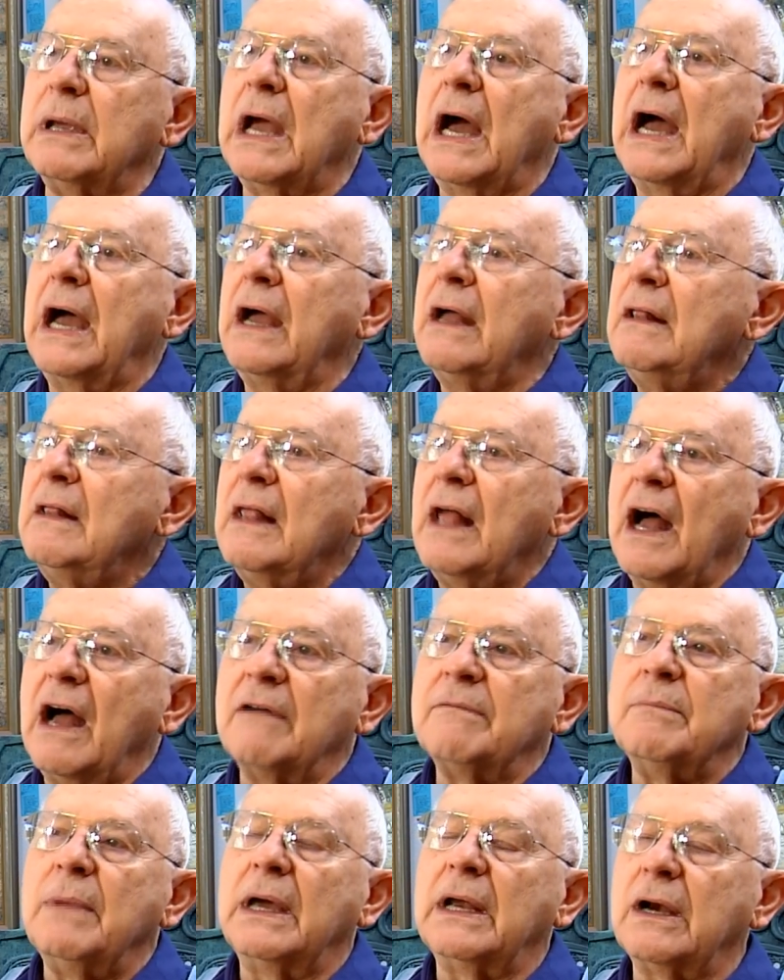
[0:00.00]

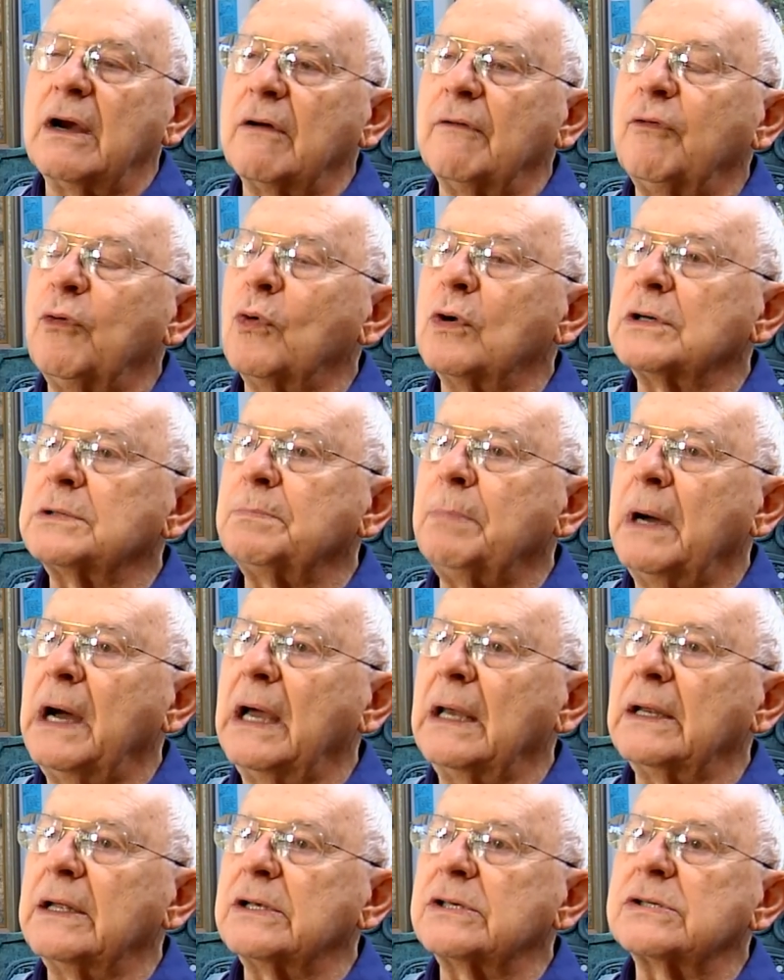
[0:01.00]
I've met Air Force
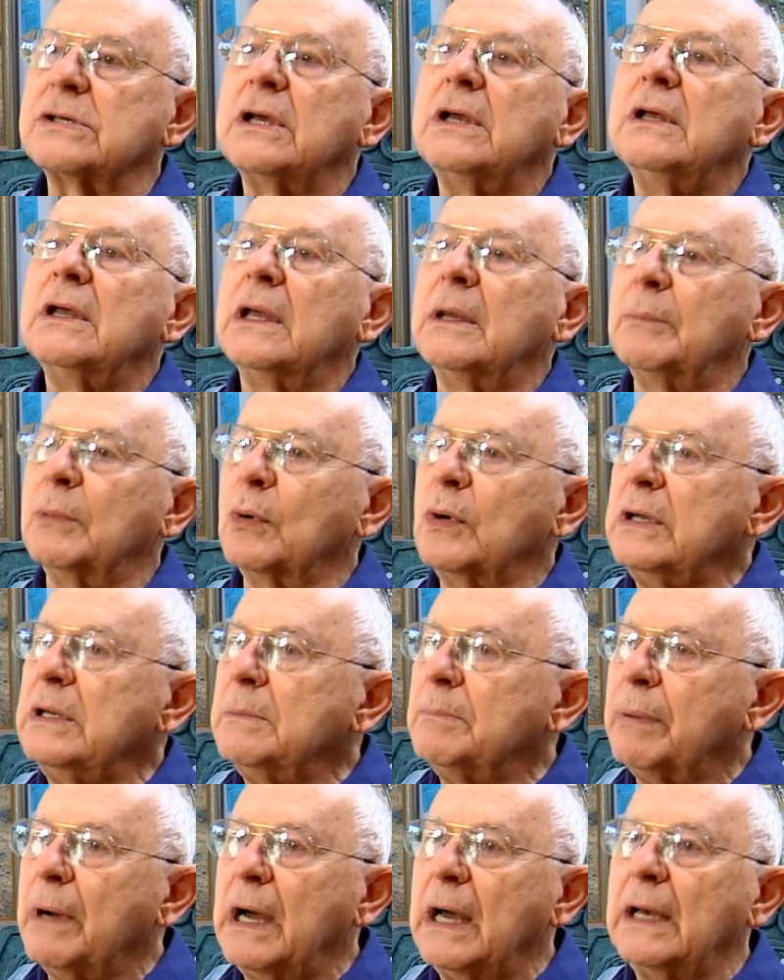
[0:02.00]
pilots,
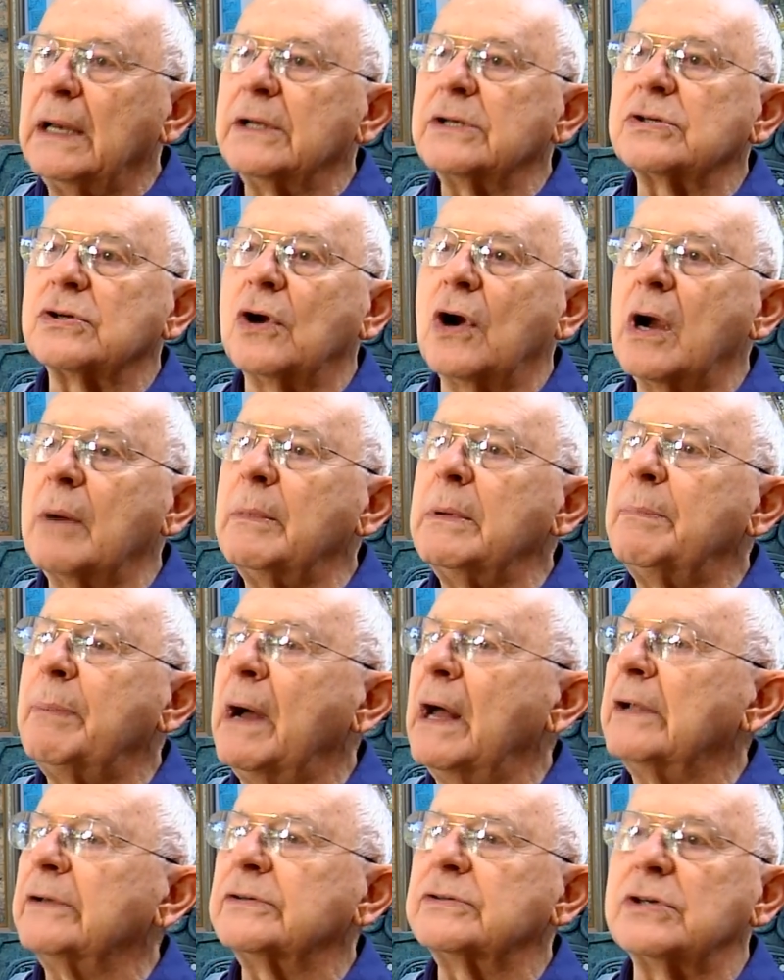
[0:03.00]
Marine pilots, and Army
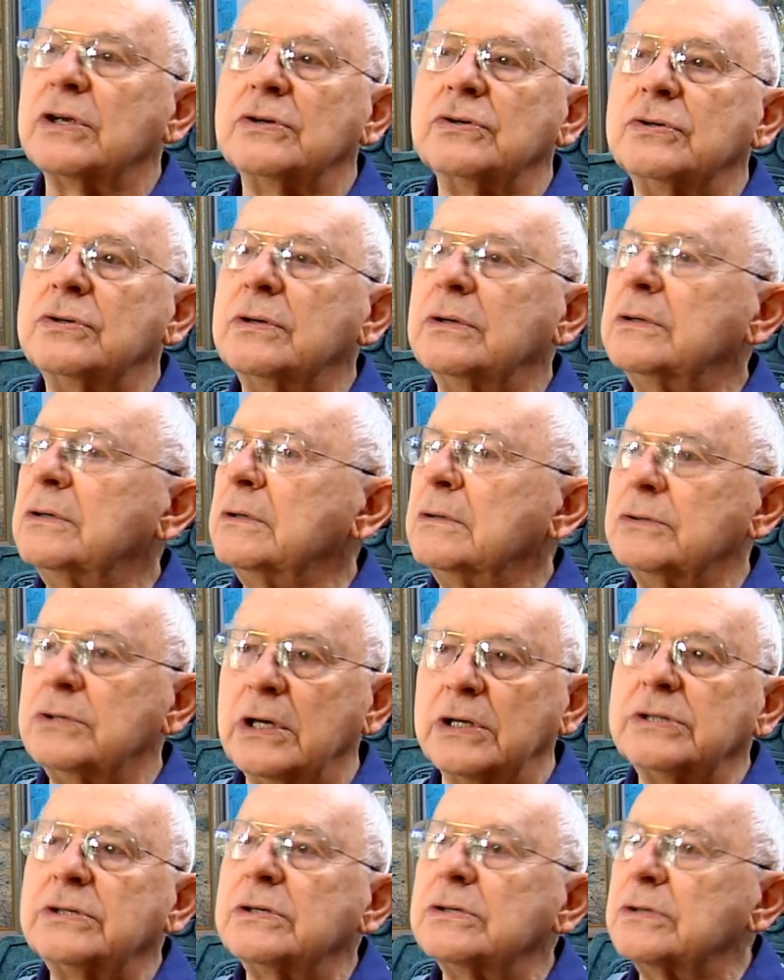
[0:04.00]
pilots that are
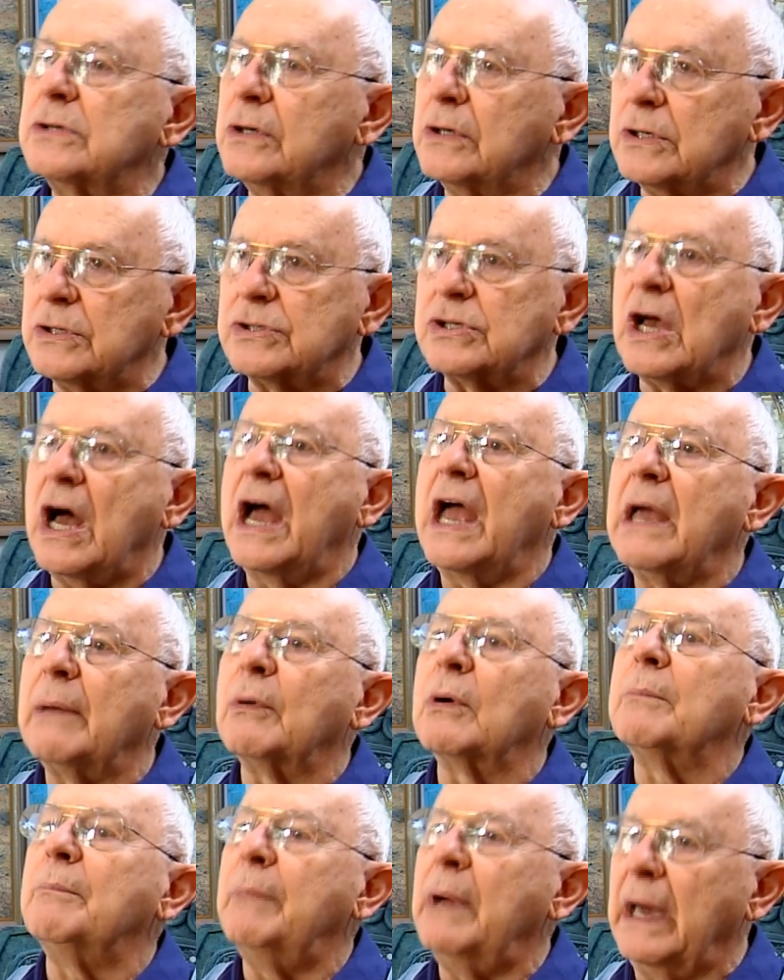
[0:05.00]
just as good as I am
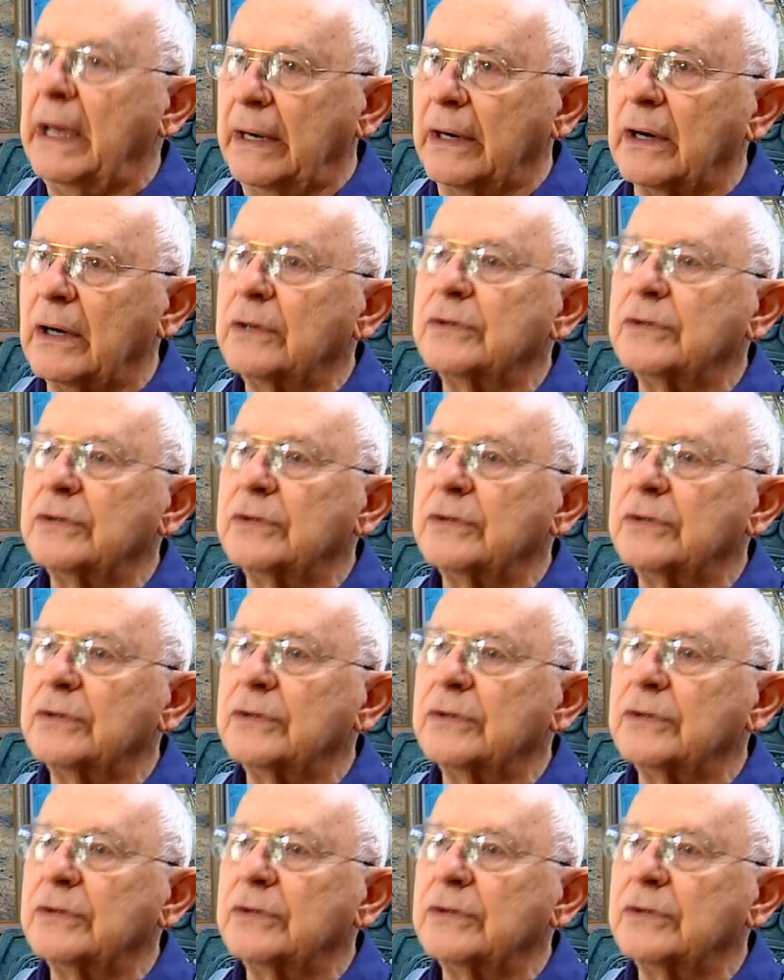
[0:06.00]
or better.